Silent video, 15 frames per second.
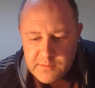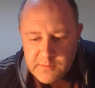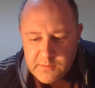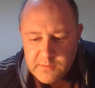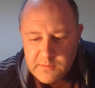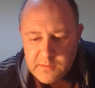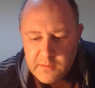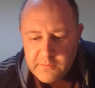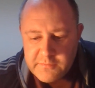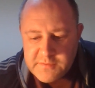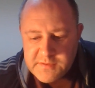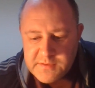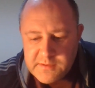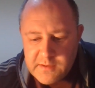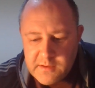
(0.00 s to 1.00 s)
your love
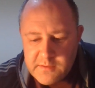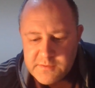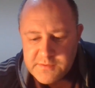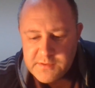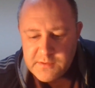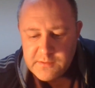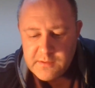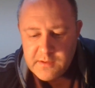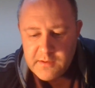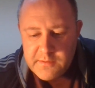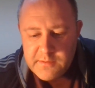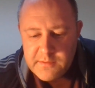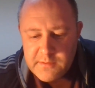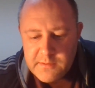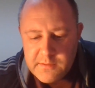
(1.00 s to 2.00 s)
to those who know
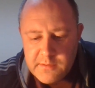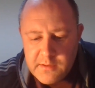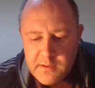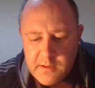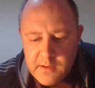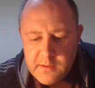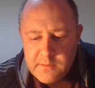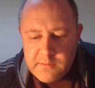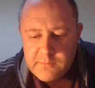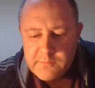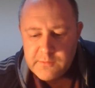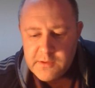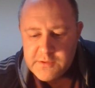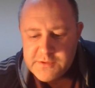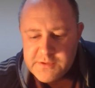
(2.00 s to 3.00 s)
you,
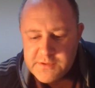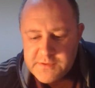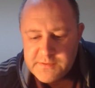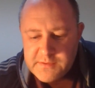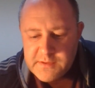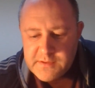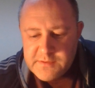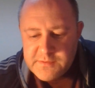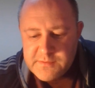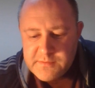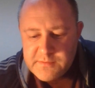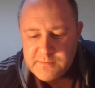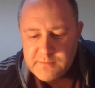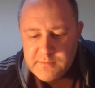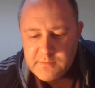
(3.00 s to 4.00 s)

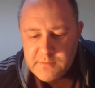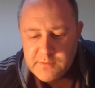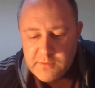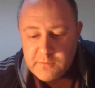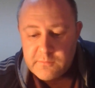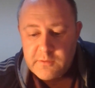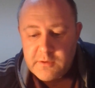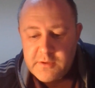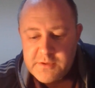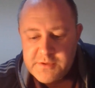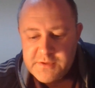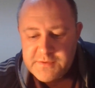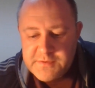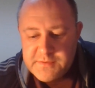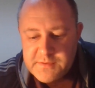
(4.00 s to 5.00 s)
righteousness, your
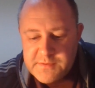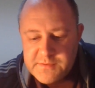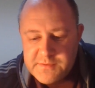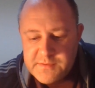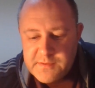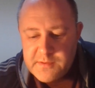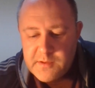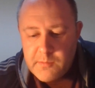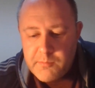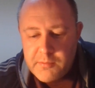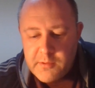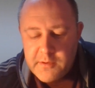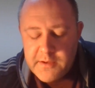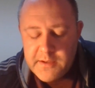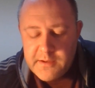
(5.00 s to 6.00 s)
righteousness to the
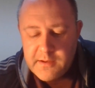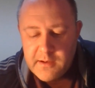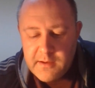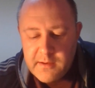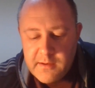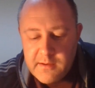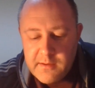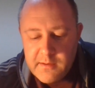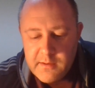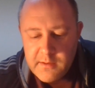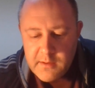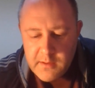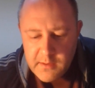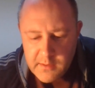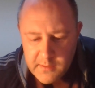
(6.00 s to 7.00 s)
upright in heart.
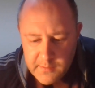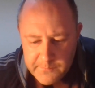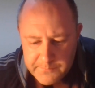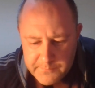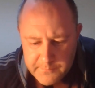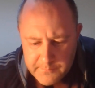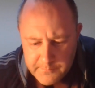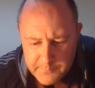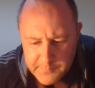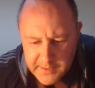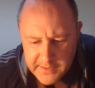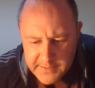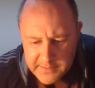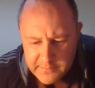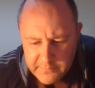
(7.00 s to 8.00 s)

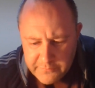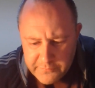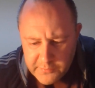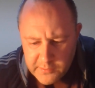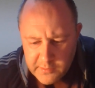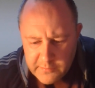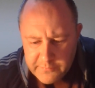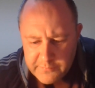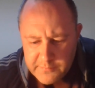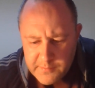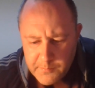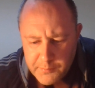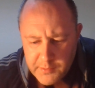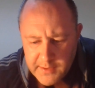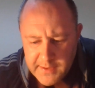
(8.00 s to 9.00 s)
May the foot of
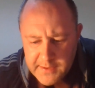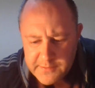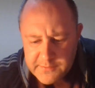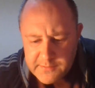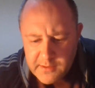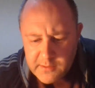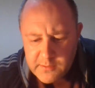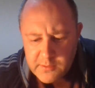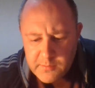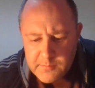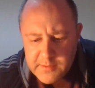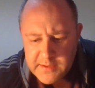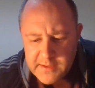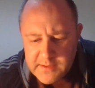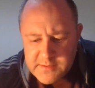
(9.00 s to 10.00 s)
the proud not
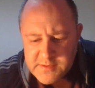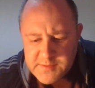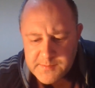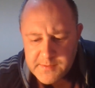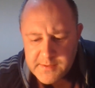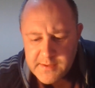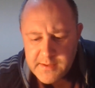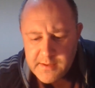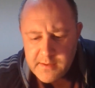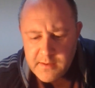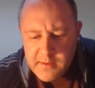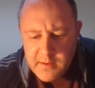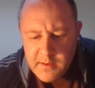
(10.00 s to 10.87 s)
come against me,